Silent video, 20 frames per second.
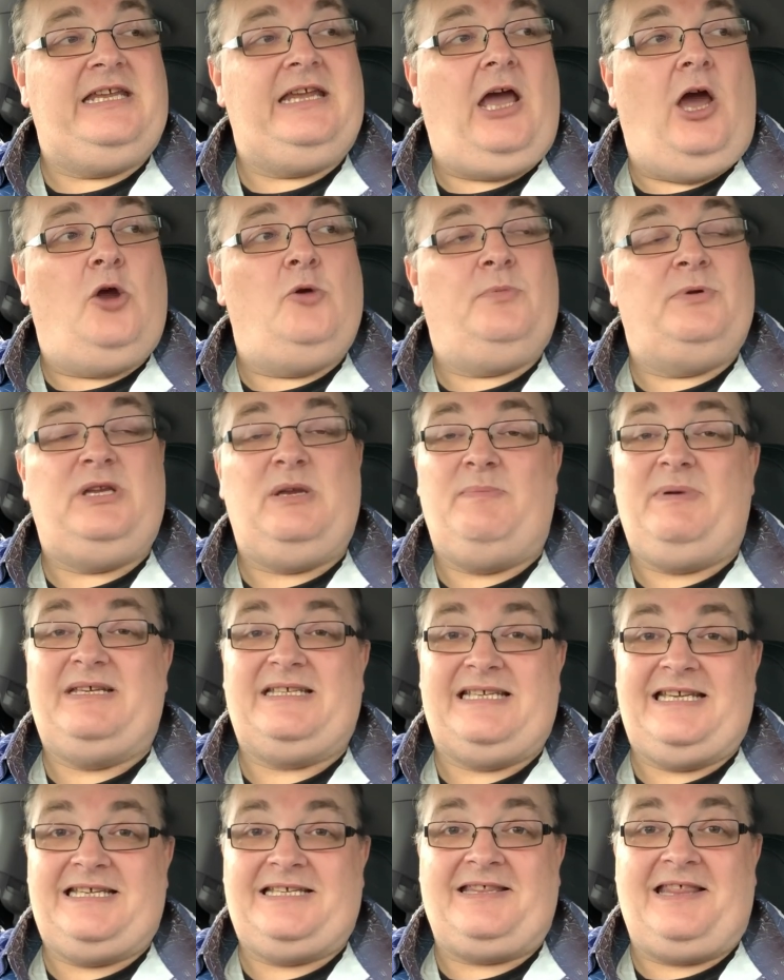open your
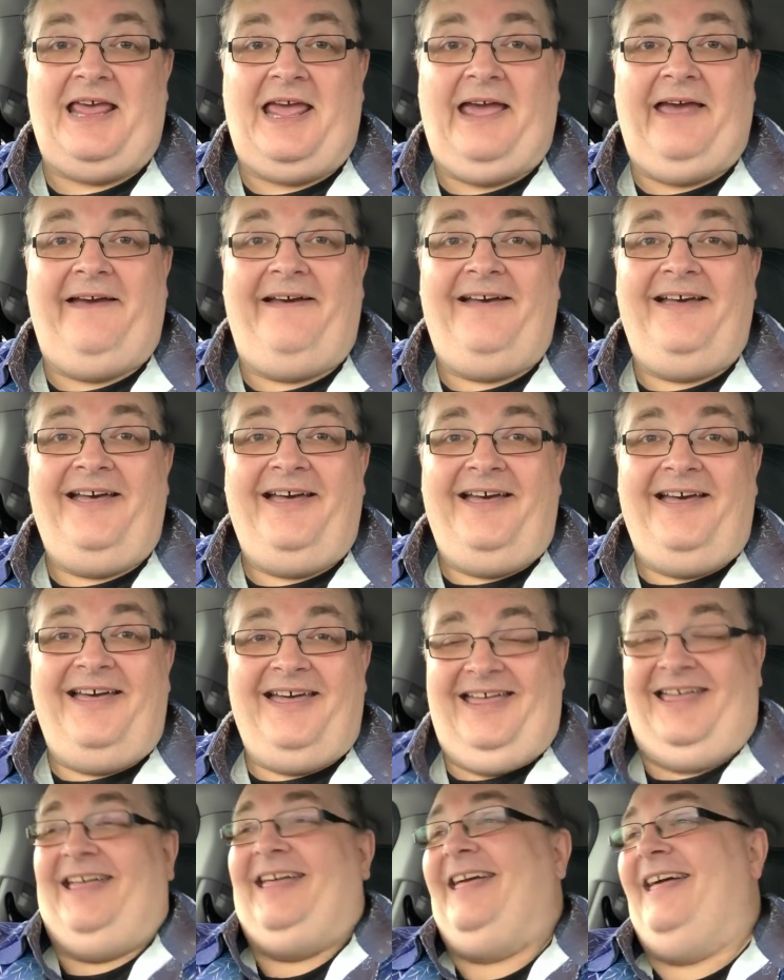business there.
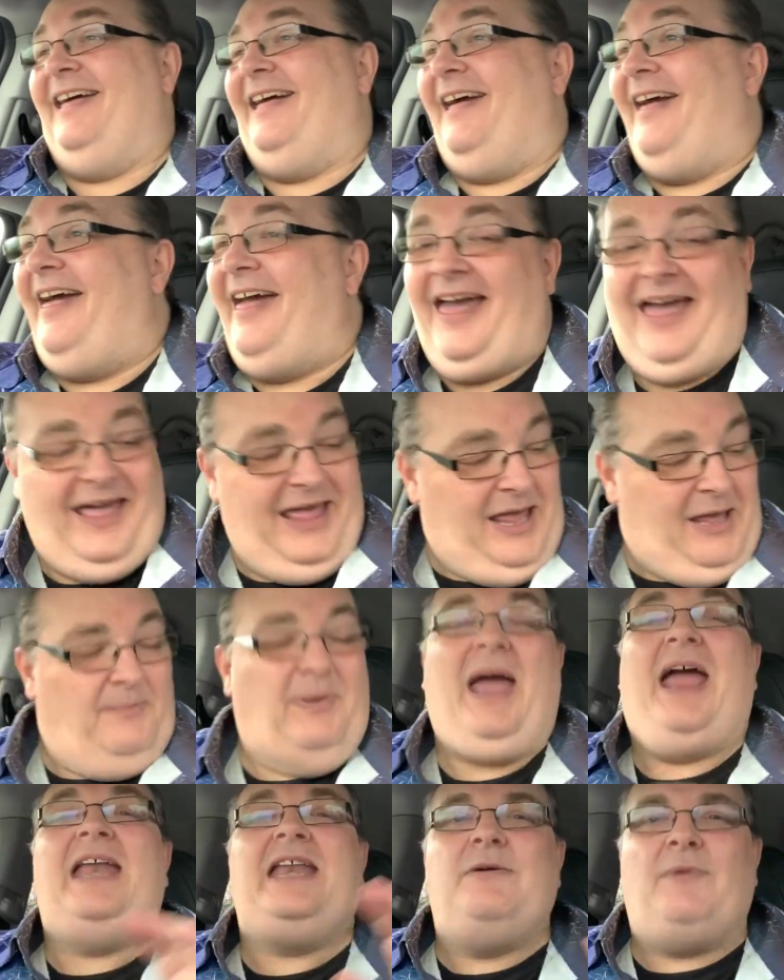But
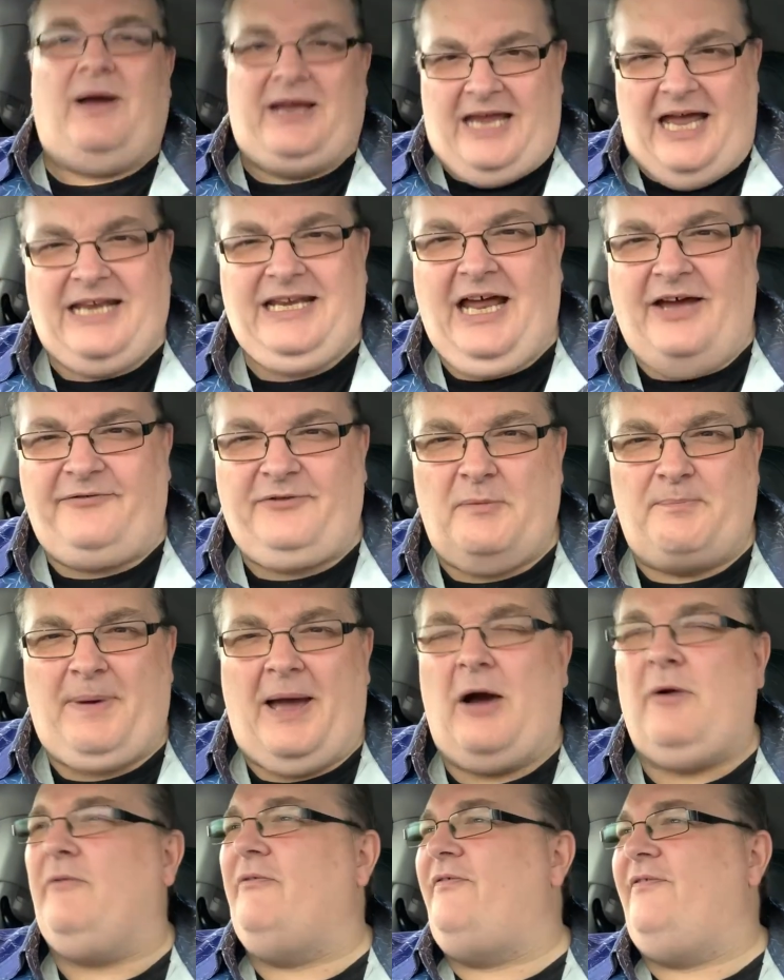anyway, enough
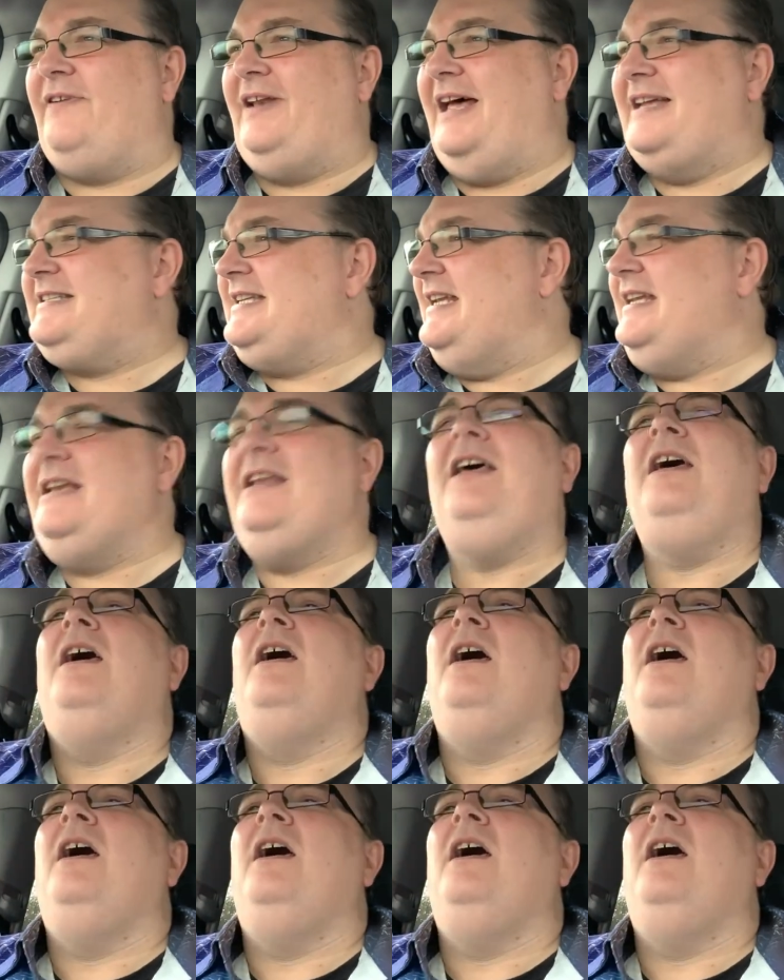about flooding.